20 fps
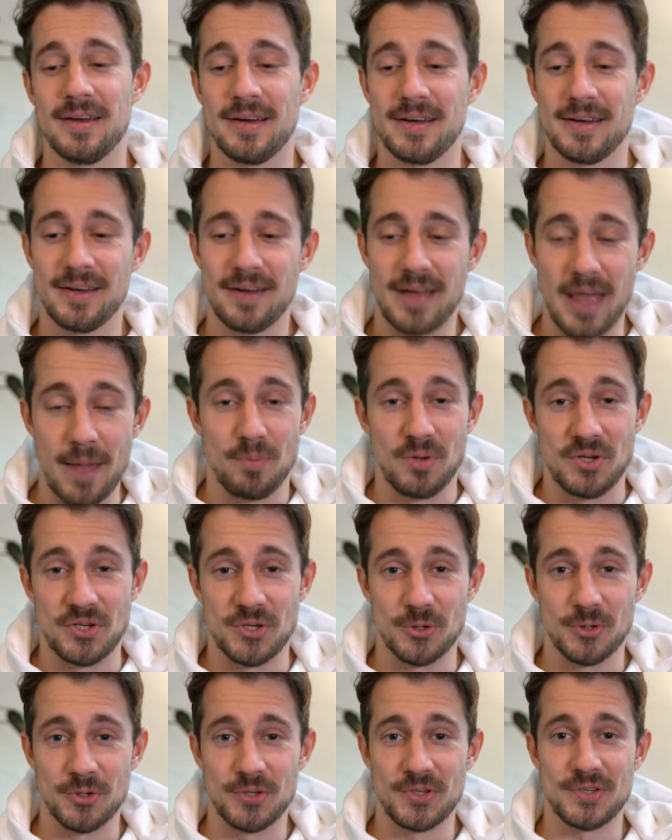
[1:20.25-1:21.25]

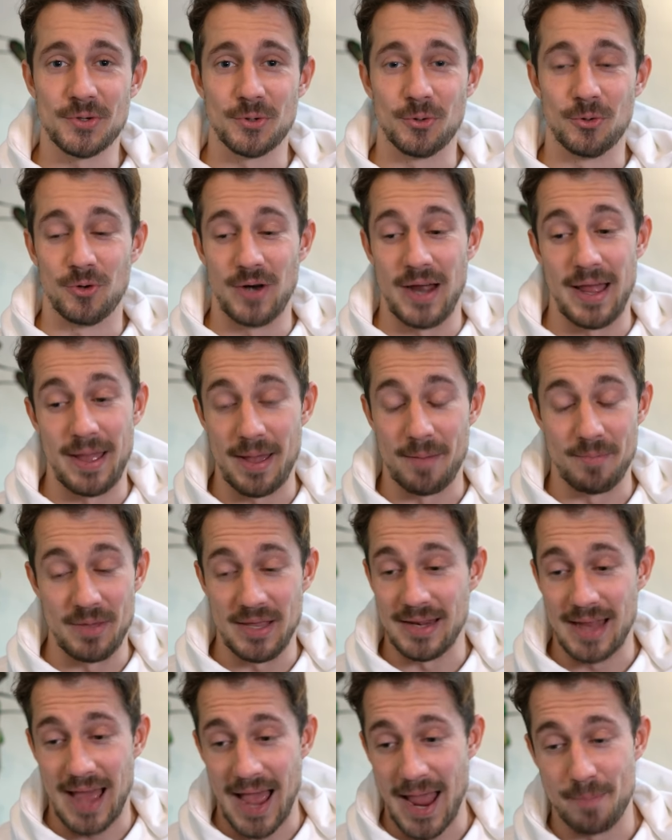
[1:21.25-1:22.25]
episode. Or, I
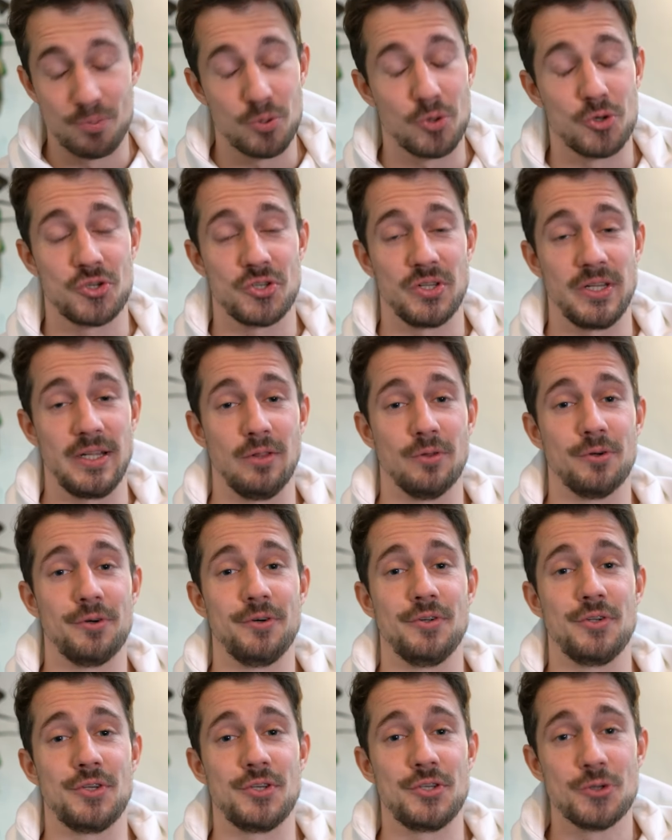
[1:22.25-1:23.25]
mean, I personally
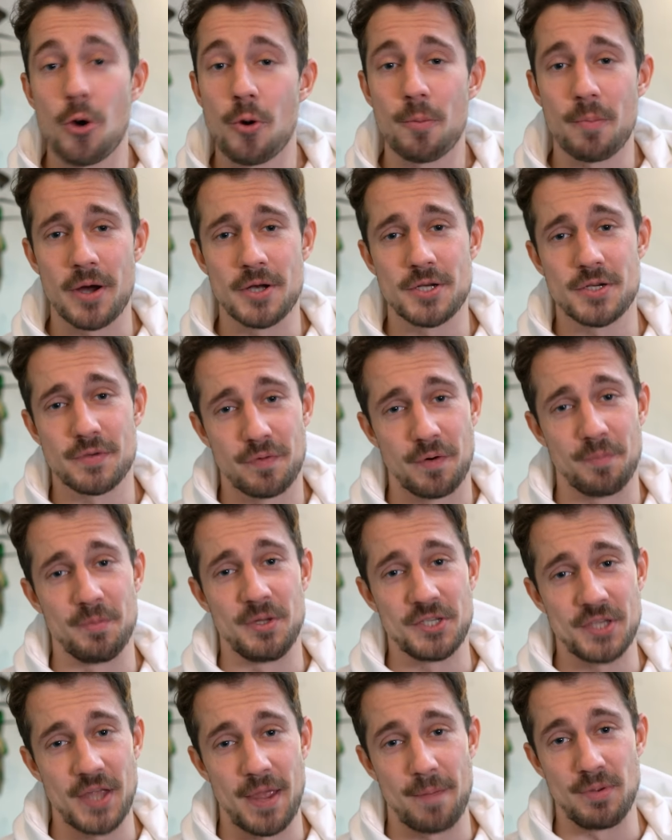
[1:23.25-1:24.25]
learned so much from
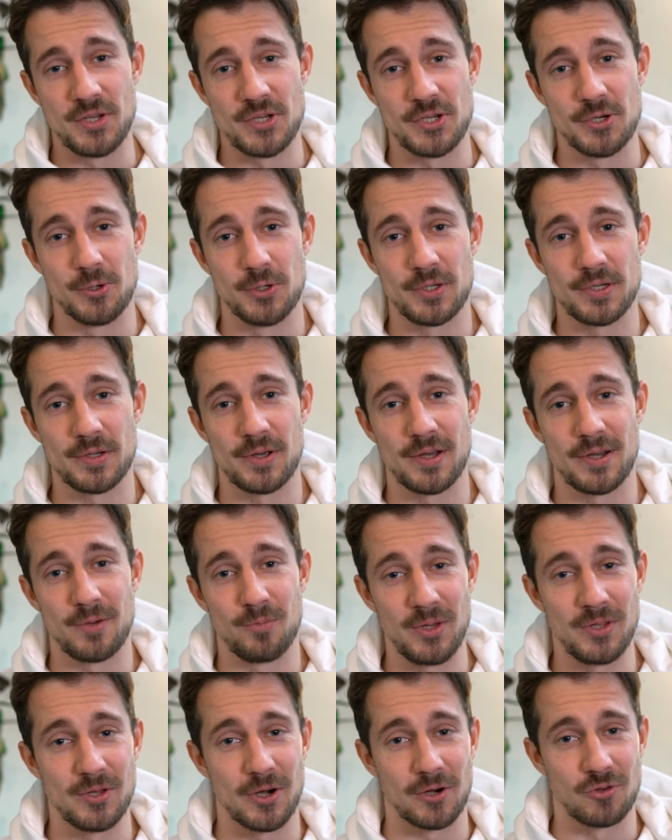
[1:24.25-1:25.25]
this episode
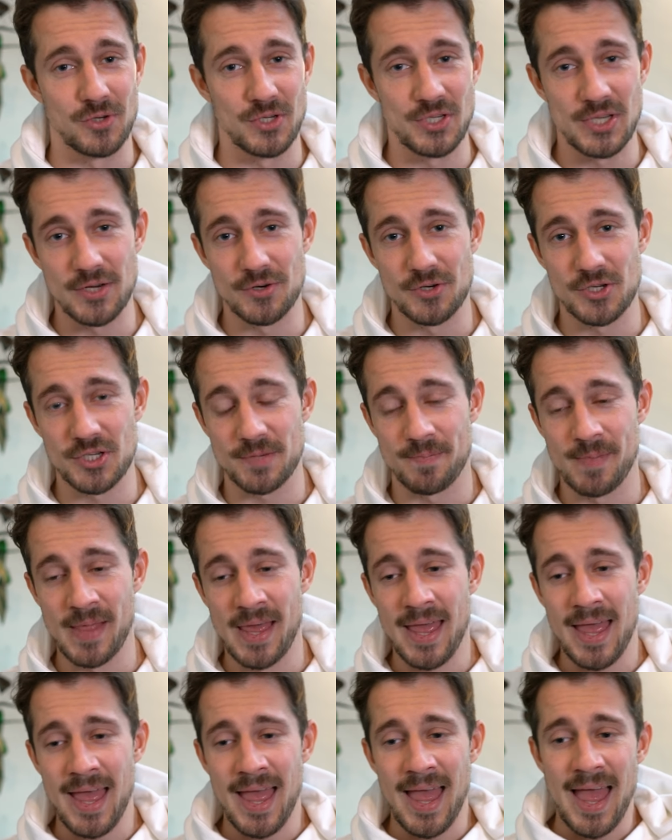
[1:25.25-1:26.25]
with Dr. Sears.
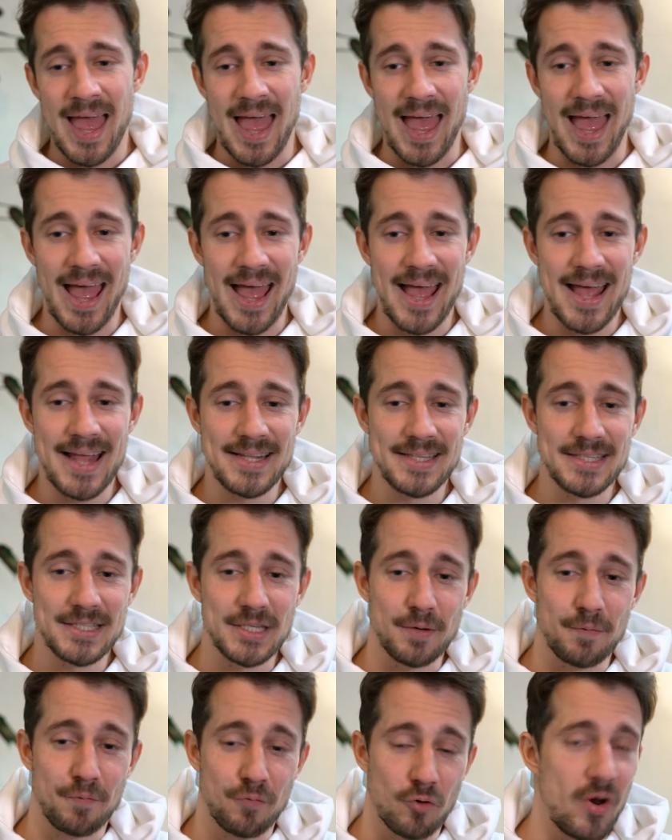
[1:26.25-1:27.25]

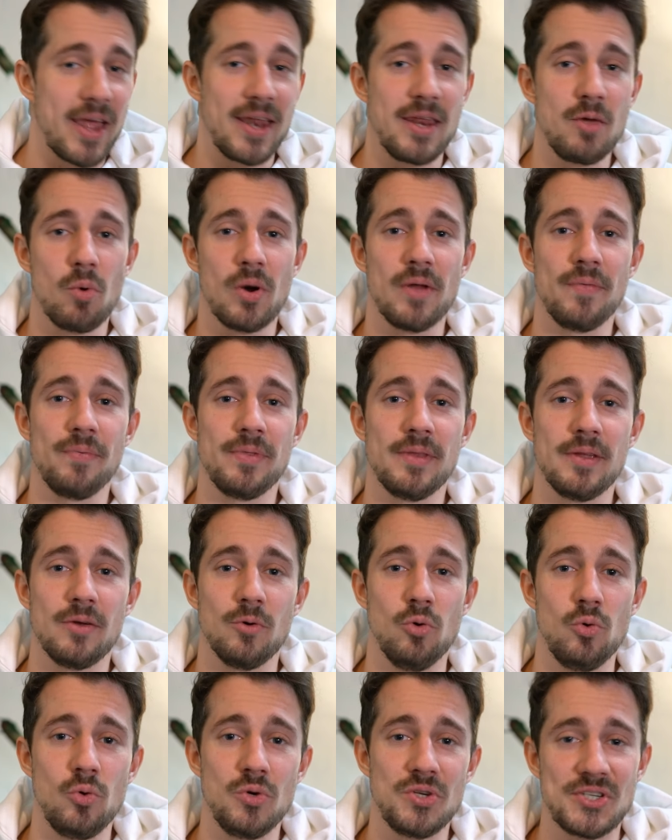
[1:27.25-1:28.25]
And for anyone
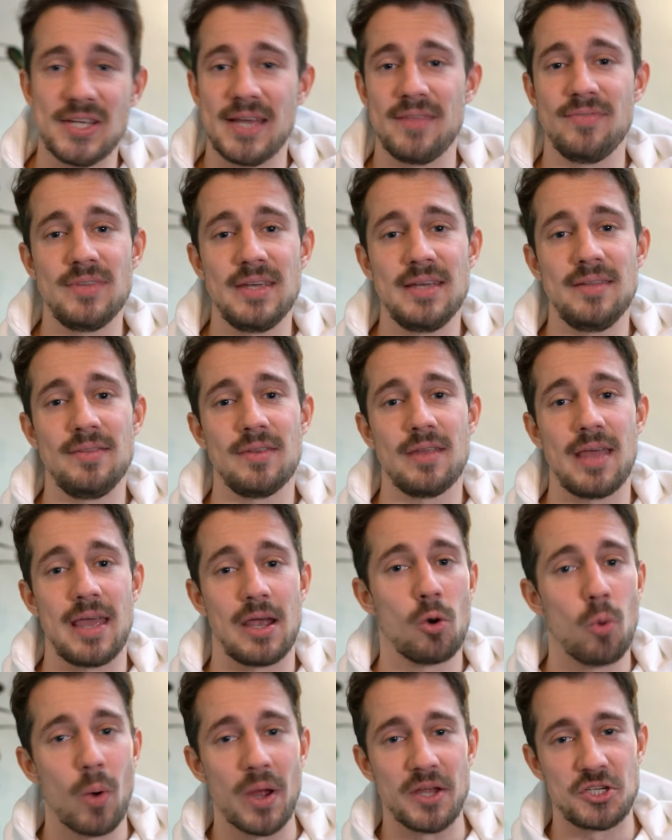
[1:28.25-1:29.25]
who sent in a
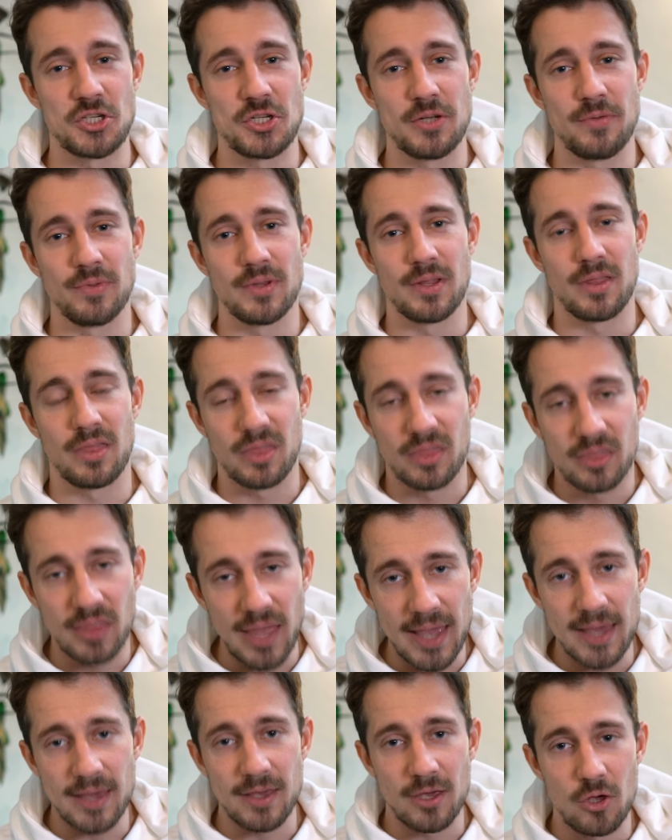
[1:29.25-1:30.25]
question,
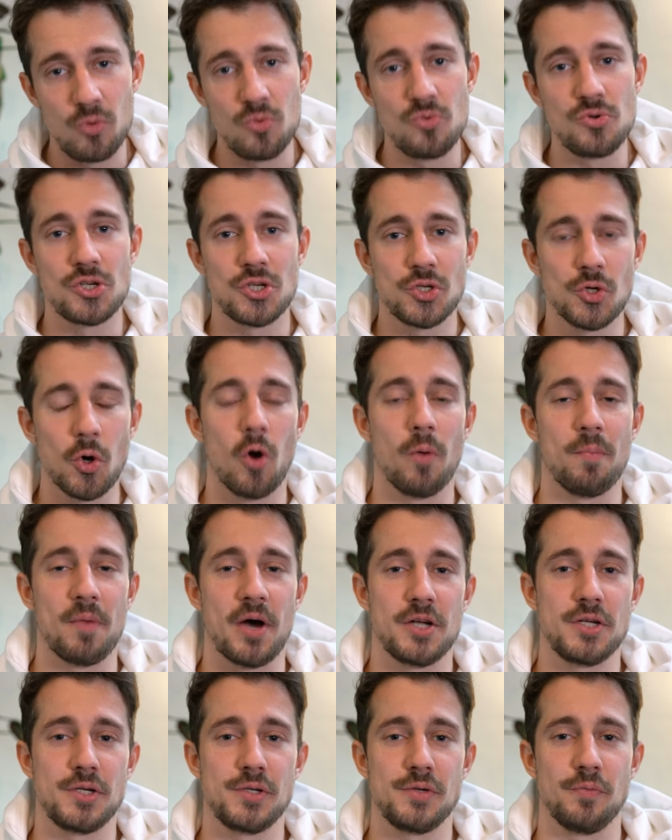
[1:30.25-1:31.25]
thank you so
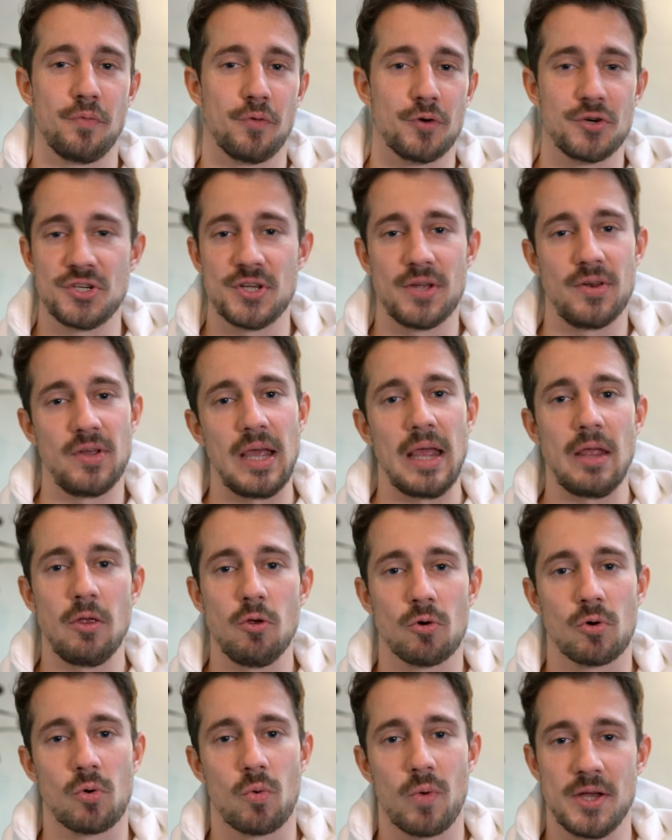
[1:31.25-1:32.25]
much for sending in
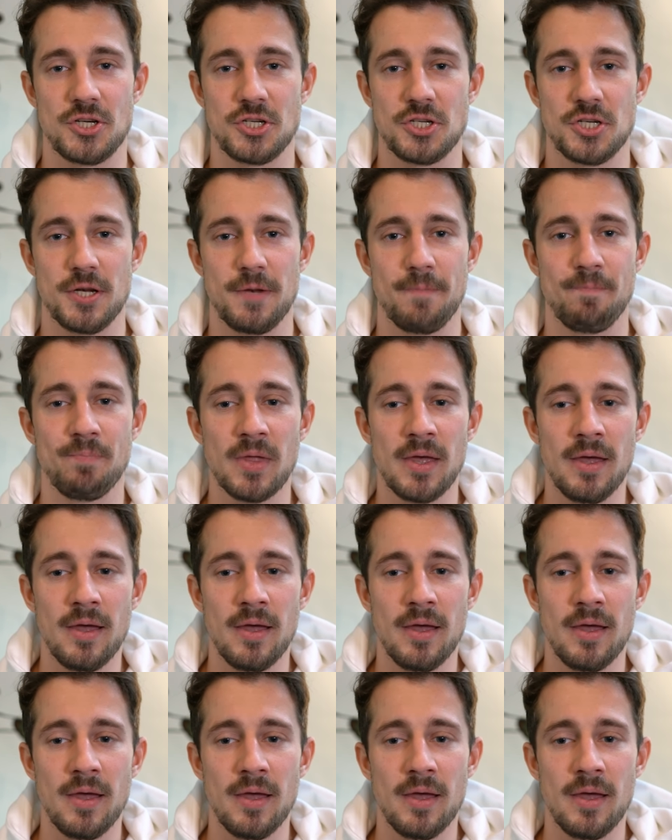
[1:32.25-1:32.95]
your question,